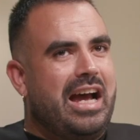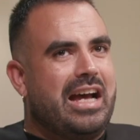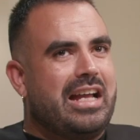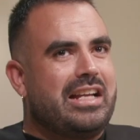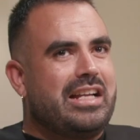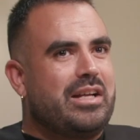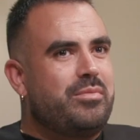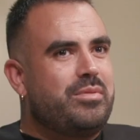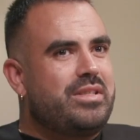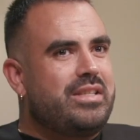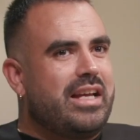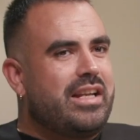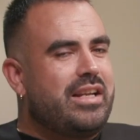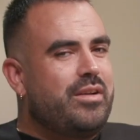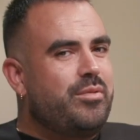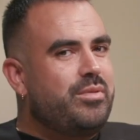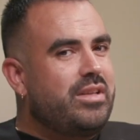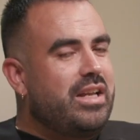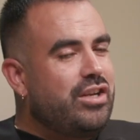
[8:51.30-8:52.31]
And it was
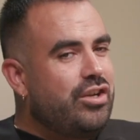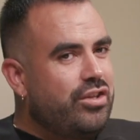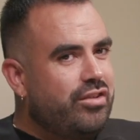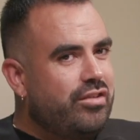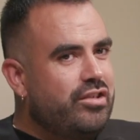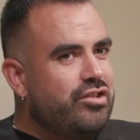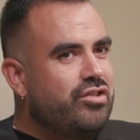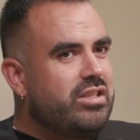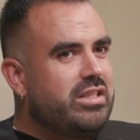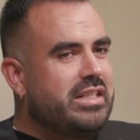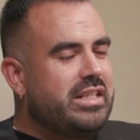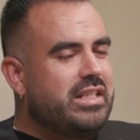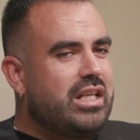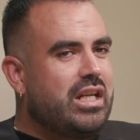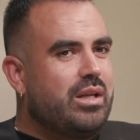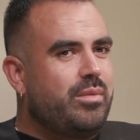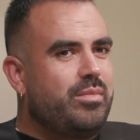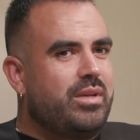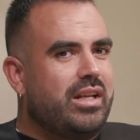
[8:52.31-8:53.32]
another interesting
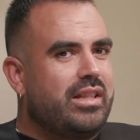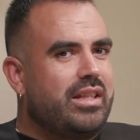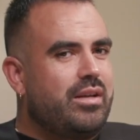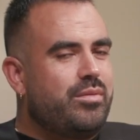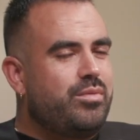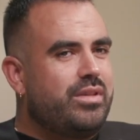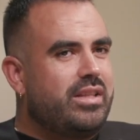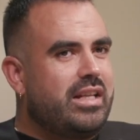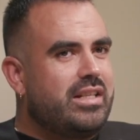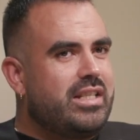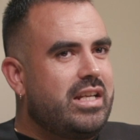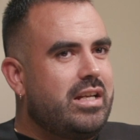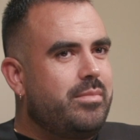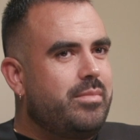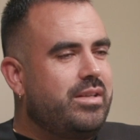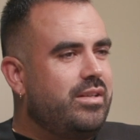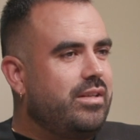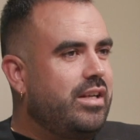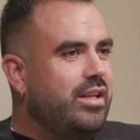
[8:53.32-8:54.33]
time. That time
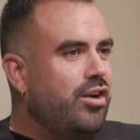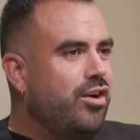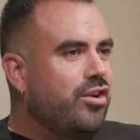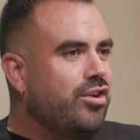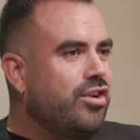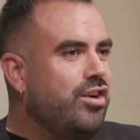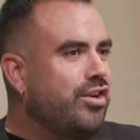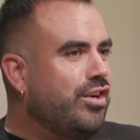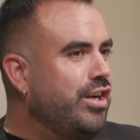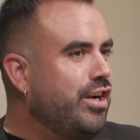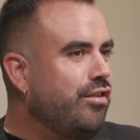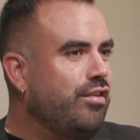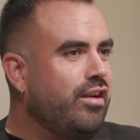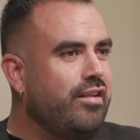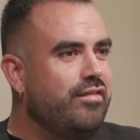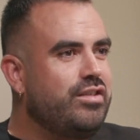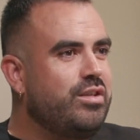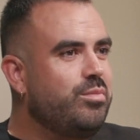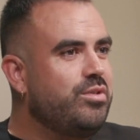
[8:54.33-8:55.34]
in Hong Kong I
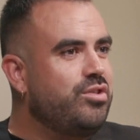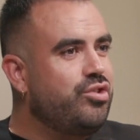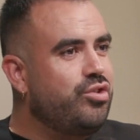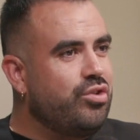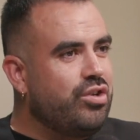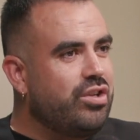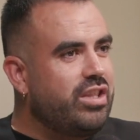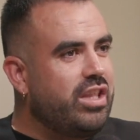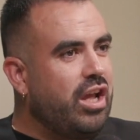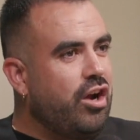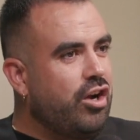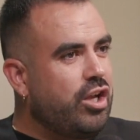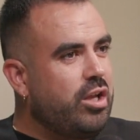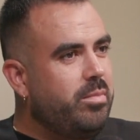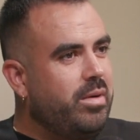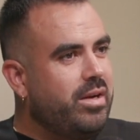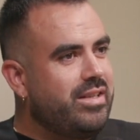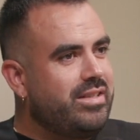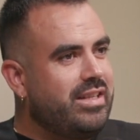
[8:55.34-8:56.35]
arrived, it was during the
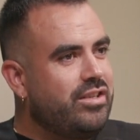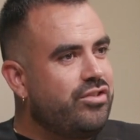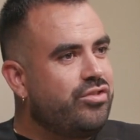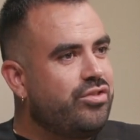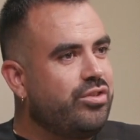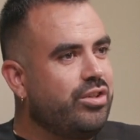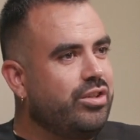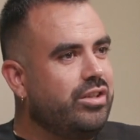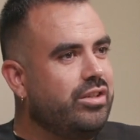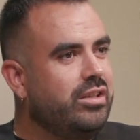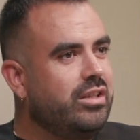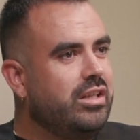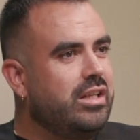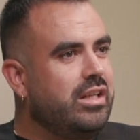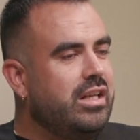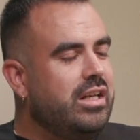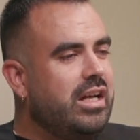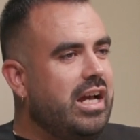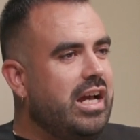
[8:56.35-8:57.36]
Occupy Central
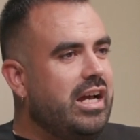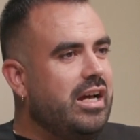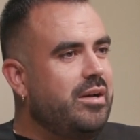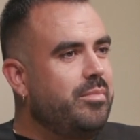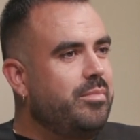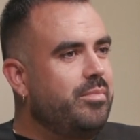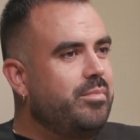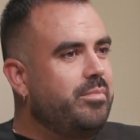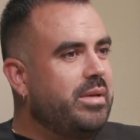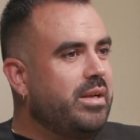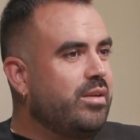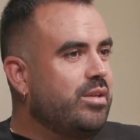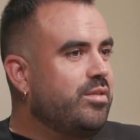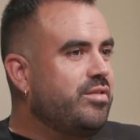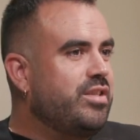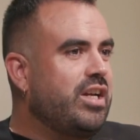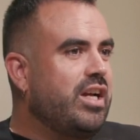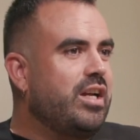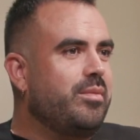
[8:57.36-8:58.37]
period of
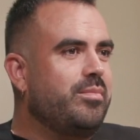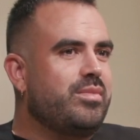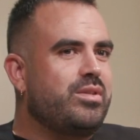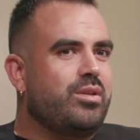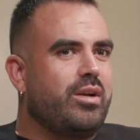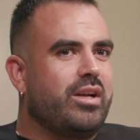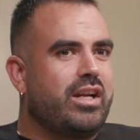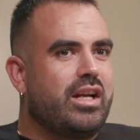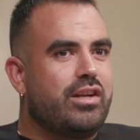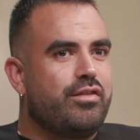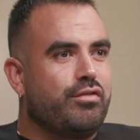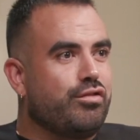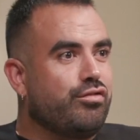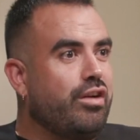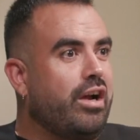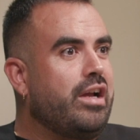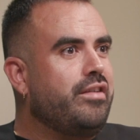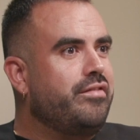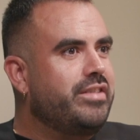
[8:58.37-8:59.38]
time. So I kind of
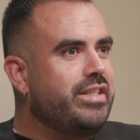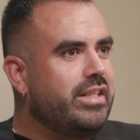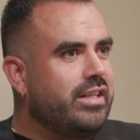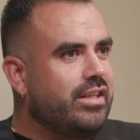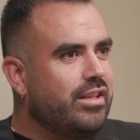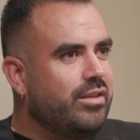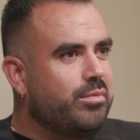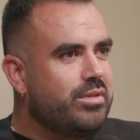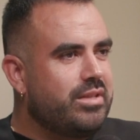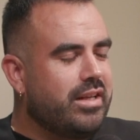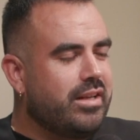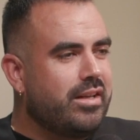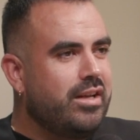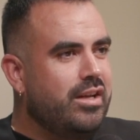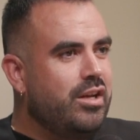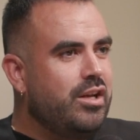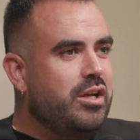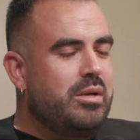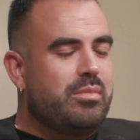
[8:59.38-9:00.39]
arrived in and there was
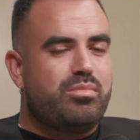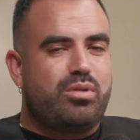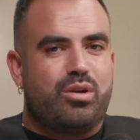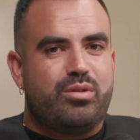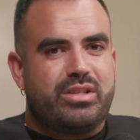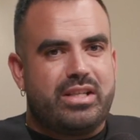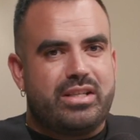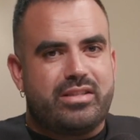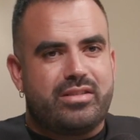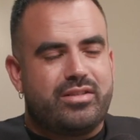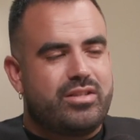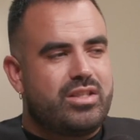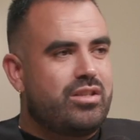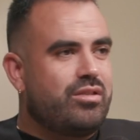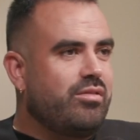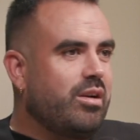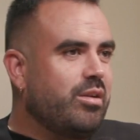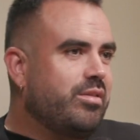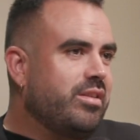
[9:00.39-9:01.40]
protests
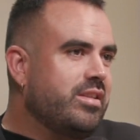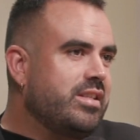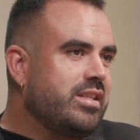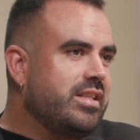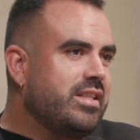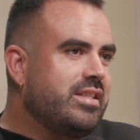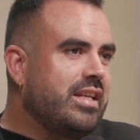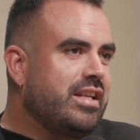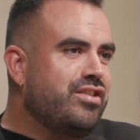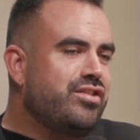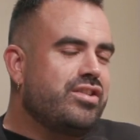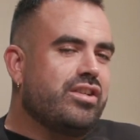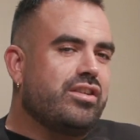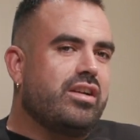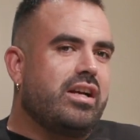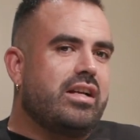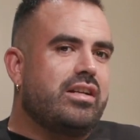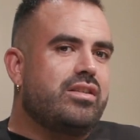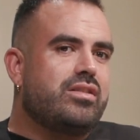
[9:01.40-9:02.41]
throughout the city center.
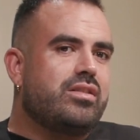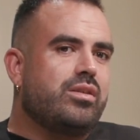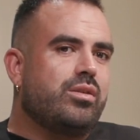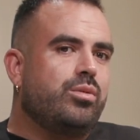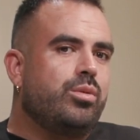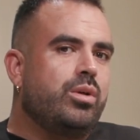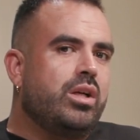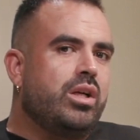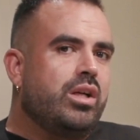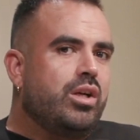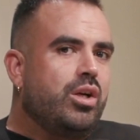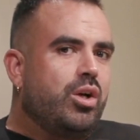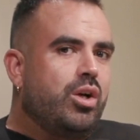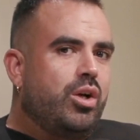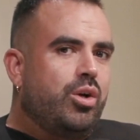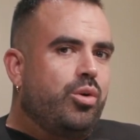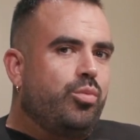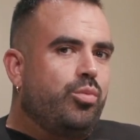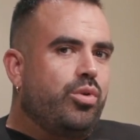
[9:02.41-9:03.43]
And so
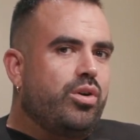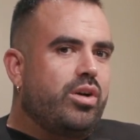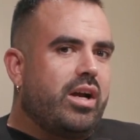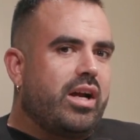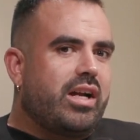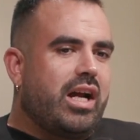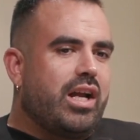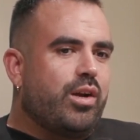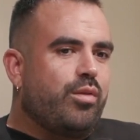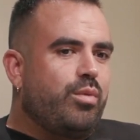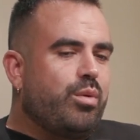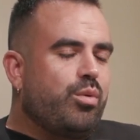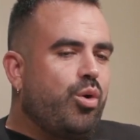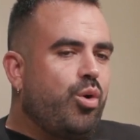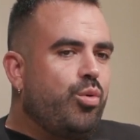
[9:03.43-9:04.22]
we were